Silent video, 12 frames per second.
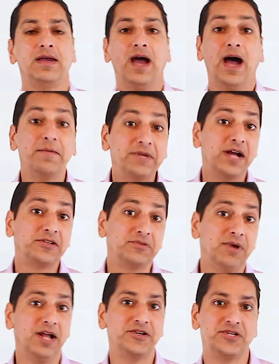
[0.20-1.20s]
I'm Dr.
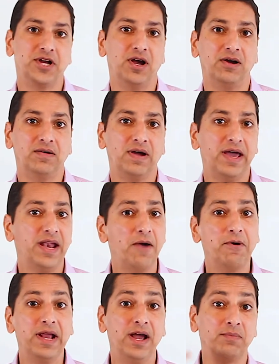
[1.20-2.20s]
Rodshaw, and I
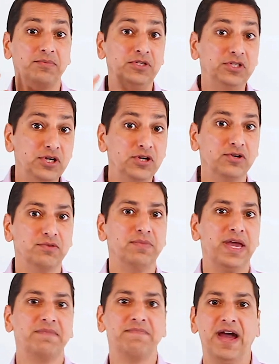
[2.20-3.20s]
want to help you
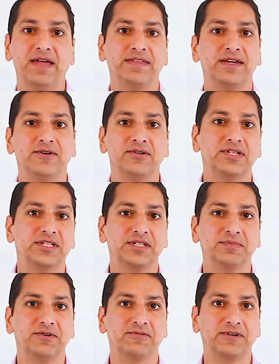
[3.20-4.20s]
make math
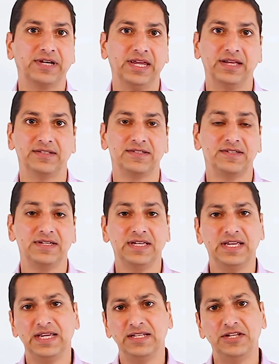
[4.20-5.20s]
irresistible for kids.
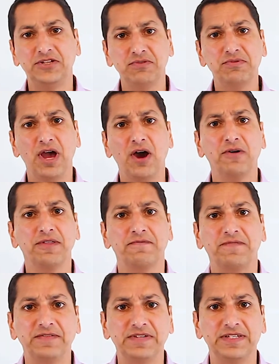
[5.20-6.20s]
Did you know that
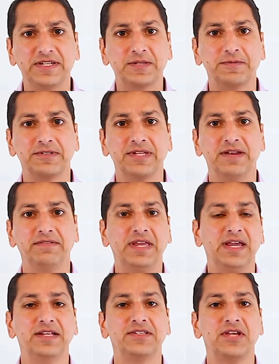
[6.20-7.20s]
56% of
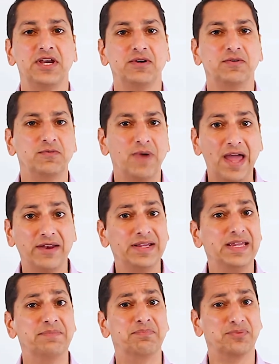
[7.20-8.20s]
kids would rather eat